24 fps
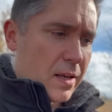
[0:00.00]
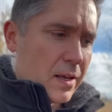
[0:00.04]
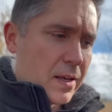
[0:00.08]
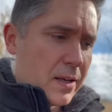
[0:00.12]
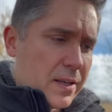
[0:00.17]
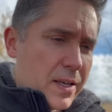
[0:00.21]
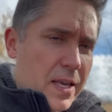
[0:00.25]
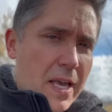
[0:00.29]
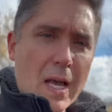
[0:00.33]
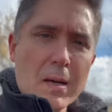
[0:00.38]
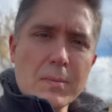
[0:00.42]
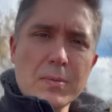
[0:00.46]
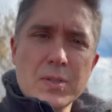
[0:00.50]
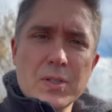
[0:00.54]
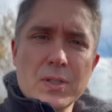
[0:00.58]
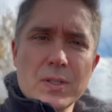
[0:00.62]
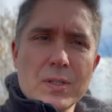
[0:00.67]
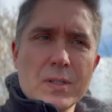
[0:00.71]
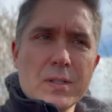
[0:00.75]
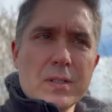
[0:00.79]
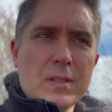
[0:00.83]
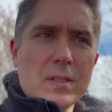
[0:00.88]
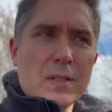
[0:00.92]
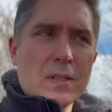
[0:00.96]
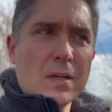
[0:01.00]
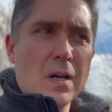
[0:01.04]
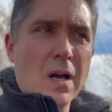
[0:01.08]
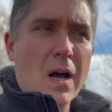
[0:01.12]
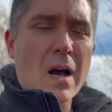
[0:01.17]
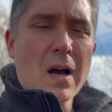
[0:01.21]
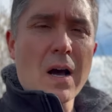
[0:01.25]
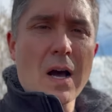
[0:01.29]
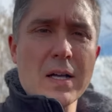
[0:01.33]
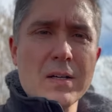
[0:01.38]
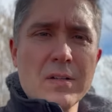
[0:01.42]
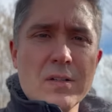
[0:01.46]
captured one
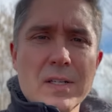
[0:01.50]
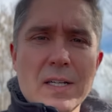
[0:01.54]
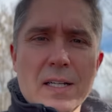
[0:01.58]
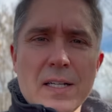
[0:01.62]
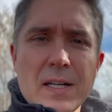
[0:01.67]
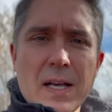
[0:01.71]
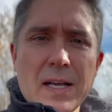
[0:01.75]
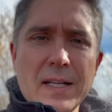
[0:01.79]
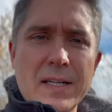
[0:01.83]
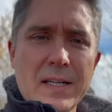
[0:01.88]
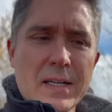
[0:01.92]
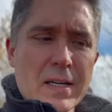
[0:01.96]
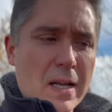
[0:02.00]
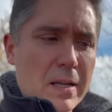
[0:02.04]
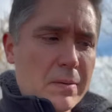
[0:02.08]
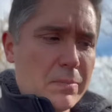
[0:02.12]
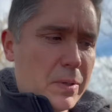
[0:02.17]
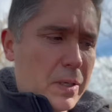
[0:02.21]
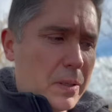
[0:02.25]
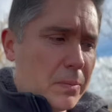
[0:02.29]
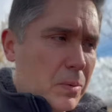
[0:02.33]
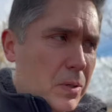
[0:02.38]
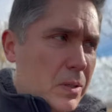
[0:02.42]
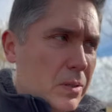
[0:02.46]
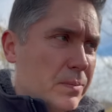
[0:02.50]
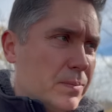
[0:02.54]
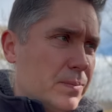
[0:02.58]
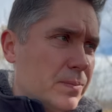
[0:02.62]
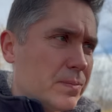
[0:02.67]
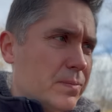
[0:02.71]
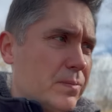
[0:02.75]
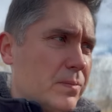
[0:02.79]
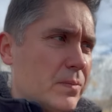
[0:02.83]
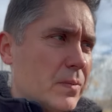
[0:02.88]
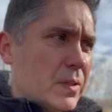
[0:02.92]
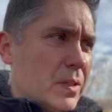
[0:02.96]
hundred ninety-nine people,
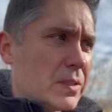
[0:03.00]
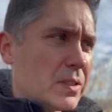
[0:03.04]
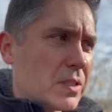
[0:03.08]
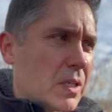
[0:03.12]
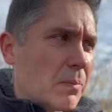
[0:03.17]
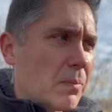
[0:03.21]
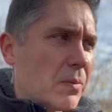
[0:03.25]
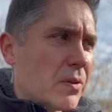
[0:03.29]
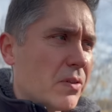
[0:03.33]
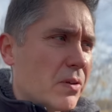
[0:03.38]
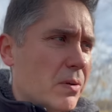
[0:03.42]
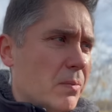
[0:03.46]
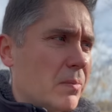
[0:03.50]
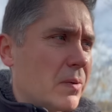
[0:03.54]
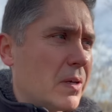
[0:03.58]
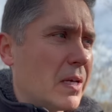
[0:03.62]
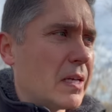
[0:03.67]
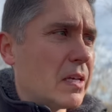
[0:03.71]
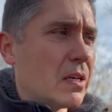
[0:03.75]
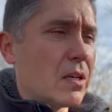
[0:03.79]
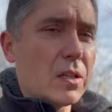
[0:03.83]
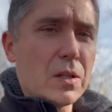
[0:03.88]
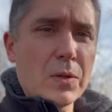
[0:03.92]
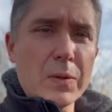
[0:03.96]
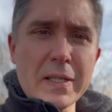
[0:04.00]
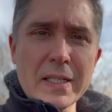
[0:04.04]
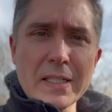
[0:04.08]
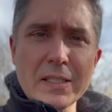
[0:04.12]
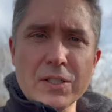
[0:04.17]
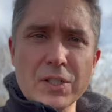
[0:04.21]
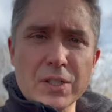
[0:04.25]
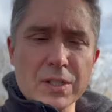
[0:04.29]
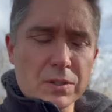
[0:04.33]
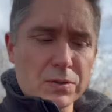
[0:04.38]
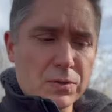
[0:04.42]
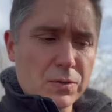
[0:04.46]
some of them including
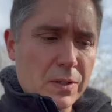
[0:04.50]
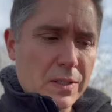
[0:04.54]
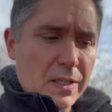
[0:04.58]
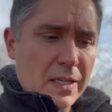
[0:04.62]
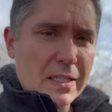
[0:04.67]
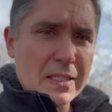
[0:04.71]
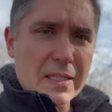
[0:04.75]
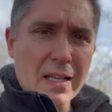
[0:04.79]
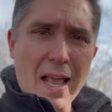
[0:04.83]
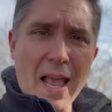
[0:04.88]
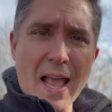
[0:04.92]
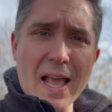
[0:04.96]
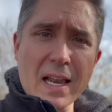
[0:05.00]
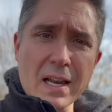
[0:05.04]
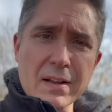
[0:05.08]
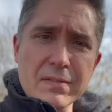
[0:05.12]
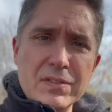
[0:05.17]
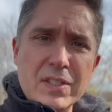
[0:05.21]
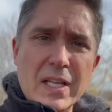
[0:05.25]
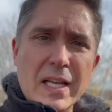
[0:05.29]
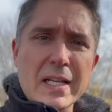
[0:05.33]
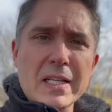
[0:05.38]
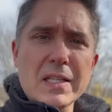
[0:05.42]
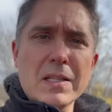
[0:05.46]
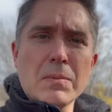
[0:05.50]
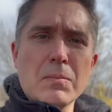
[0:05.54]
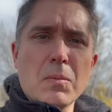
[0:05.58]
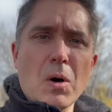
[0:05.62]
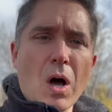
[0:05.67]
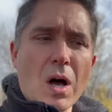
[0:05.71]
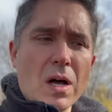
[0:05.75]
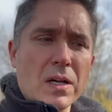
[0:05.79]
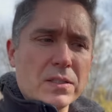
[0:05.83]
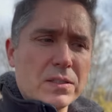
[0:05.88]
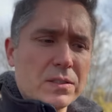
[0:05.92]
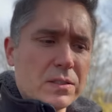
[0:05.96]
children, and have taken them
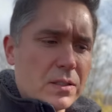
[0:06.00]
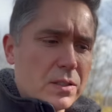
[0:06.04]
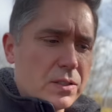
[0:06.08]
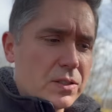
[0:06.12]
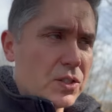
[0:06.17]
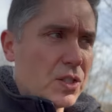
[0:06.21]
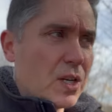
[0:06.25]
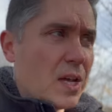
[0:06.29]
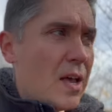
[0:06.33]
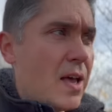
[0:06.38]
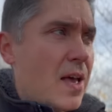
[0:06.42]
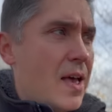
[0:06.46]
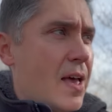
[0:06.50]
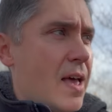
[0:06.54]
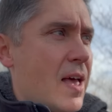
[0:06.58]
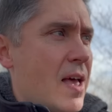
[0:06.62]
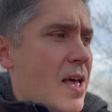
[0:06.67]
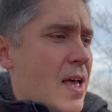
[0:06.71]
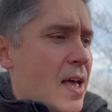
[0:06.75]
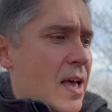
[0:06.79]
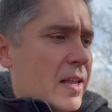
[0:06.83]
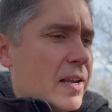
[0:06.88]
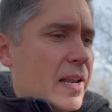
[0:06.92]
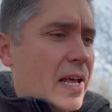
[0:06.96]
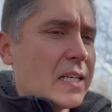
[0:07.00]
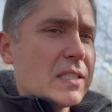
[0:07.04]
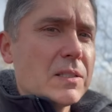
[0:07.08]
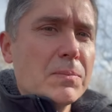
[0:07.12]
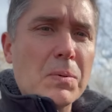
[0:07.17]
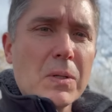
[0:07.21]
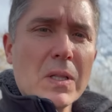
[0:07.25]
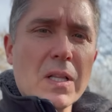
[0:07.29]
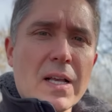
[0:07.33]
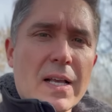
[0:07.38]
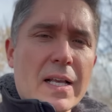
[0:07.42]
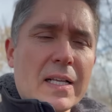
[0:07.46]
hostage. And
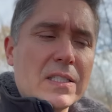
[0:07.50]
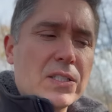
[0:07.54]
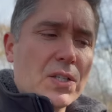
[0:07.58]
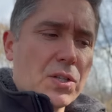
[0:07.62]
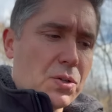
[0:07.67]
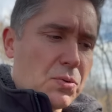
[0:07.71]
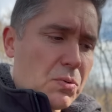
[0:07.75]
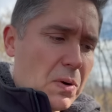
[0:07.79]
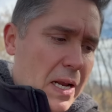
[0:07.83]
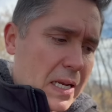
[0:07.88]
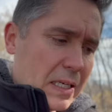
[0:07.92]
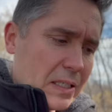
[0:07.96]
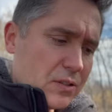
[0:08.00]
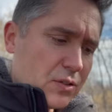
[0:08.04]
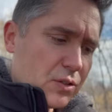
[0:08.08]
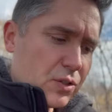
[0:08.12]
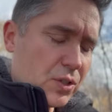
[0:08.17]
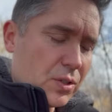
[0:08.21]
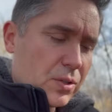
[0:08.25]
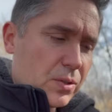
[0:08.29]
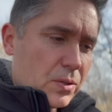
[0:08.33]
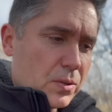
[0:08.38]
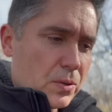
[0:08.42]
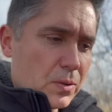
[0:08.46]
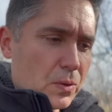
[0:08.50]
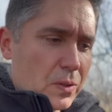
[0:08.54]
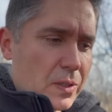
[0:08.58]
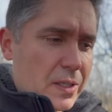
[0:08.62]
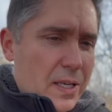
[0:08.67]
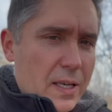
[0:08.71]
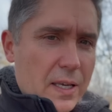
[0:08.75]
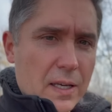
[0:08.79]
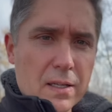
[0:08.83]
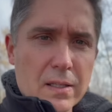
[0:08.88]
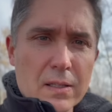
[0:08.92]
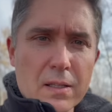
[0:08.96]
Hezbollah has threatened to
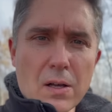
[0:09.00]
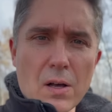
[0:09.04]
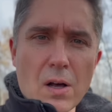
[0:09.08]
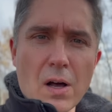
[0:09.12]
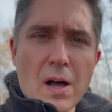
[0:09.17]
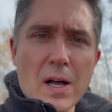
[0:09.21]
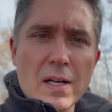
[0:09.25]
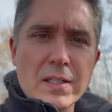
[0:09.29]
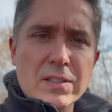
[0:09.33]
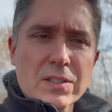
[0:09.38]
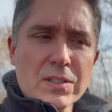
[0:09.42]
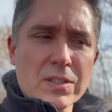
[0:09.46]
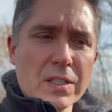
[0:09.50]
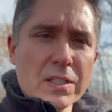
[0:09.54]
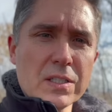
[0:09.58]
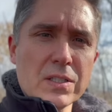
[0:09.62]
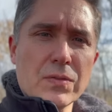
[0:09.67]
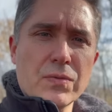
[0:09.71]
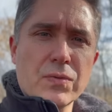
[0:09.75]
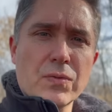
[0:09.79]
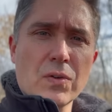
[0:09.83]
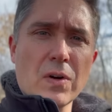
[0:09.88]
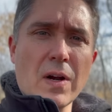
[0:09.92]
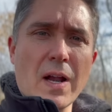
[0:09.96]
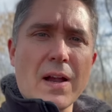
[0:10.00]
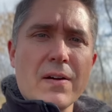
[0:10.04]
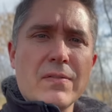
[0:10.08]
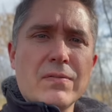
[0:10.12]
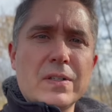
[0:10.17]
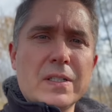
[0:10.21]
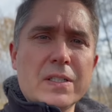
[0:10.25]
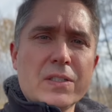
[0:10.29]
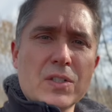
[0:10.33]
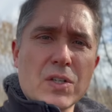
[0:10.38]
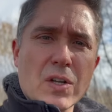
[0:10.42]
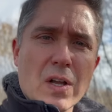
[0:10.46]
kill a hostage for
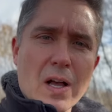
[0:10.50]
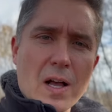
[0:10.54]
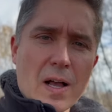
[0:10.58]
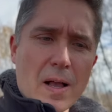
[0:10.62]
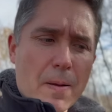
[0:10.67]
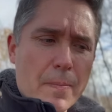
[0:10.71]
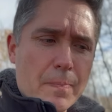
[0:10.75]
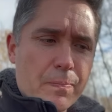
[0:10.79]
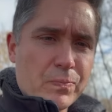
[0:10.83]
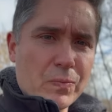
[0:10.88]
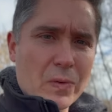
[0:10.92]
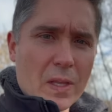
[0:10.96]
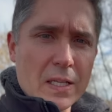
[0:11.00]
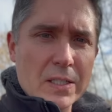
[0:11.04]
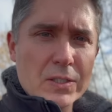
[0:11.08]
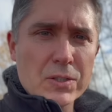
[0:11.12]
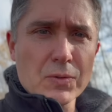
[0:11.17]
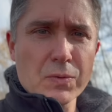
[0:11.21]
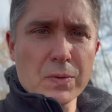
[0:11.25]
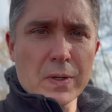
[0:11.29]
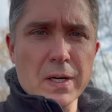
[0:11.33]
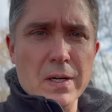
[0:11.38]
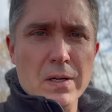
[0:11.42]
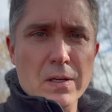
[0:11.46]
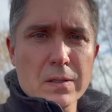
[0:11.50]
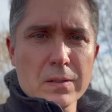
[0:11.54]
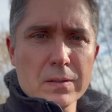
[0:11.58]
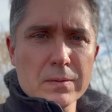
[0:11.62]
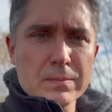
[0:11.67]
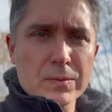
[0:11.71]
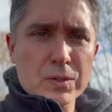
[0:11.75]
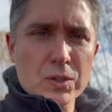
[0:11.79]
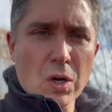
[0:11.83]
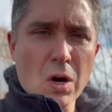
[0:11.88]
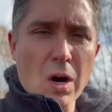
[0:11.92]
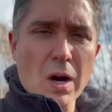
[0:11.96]
every time Israel
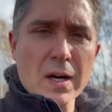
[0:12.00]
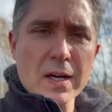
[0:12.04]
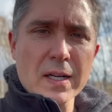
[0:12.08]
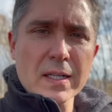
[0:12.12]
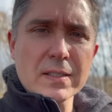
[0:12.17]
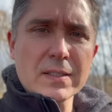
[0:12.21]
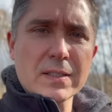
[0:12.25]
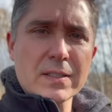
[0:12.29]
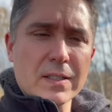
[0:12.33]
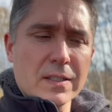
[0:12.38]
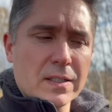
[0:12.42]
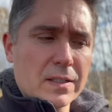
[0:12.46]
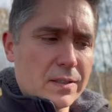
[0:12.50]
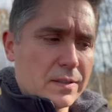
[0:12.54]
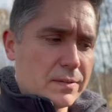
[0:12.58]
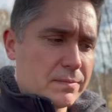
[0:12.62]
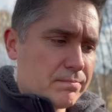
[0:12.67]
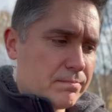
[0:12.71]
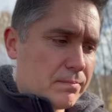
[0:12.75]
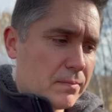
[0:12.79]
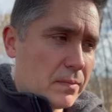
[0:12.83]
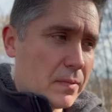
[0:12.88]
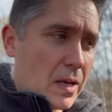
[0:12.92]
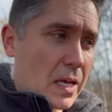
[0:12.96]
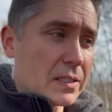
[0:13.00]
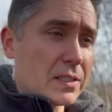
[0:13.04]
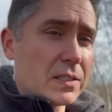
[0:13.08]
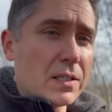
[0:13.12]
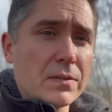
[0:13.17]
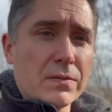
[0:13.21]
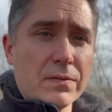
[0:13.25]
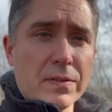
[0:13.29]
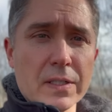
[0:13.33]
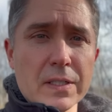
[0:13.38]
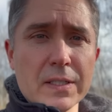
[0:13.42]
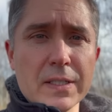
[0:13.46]
targets a
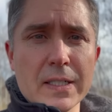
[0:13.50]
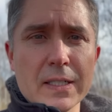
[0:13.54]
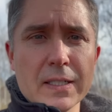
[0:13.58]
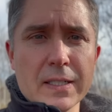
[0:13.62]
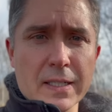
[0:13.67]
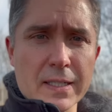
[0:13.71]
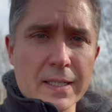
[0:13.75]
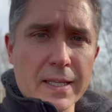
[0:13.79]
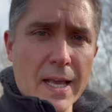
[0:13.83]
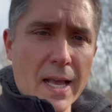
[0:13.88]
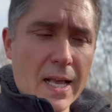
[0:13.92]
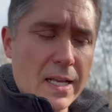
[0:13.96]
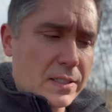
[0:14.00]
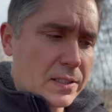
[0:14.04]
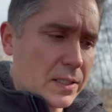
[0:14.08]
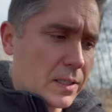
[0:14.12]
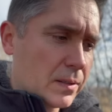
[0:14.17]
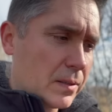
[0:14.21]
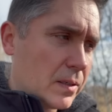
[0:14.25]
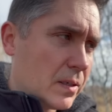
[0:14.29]
civilian in Gaza.